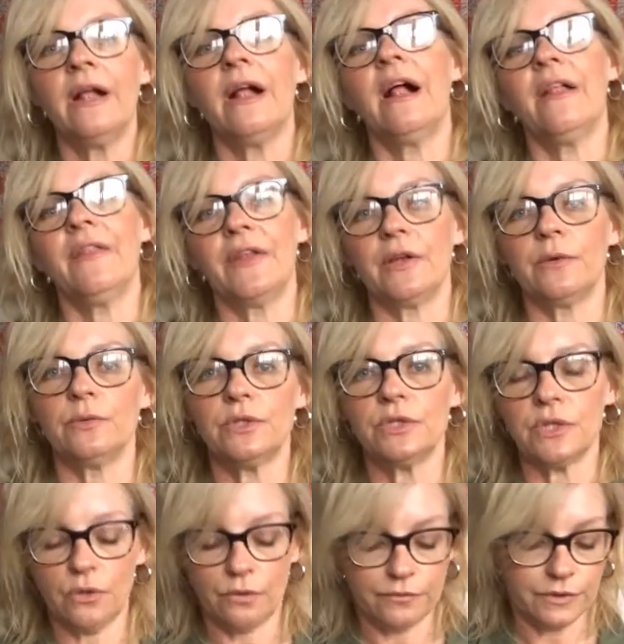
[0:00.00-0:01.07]
and then I'll
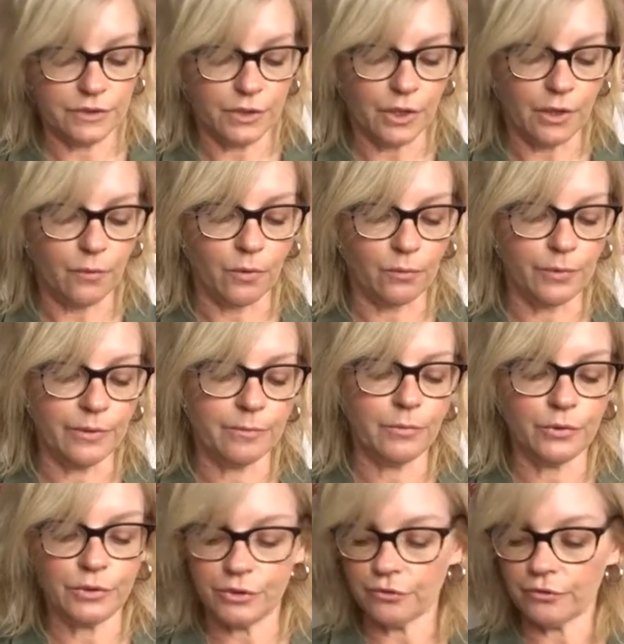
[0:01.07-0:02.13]
still obviously go on with a
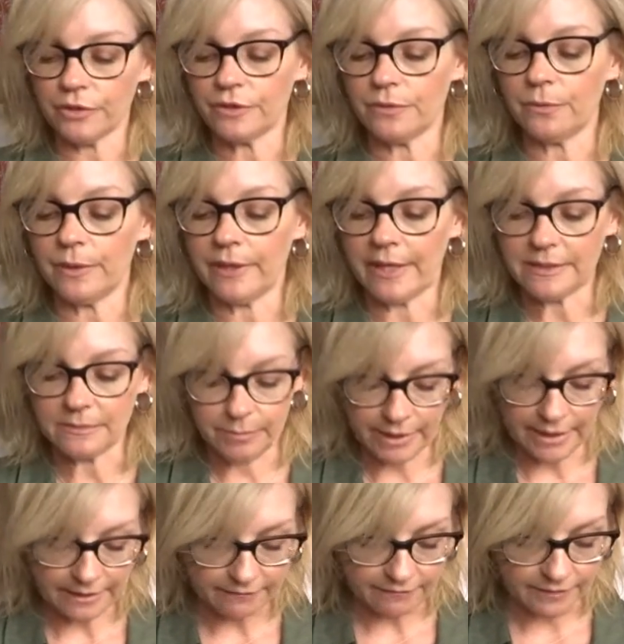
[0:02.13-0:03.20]
moisturiser with
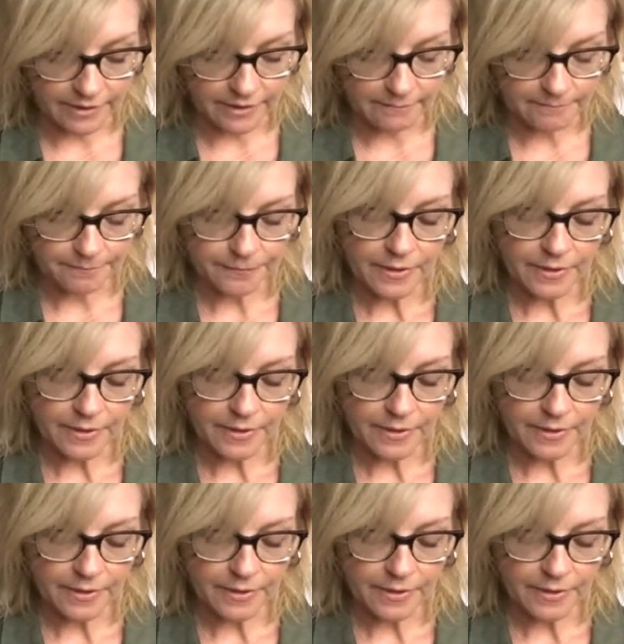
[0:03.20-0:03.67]
SPF in it.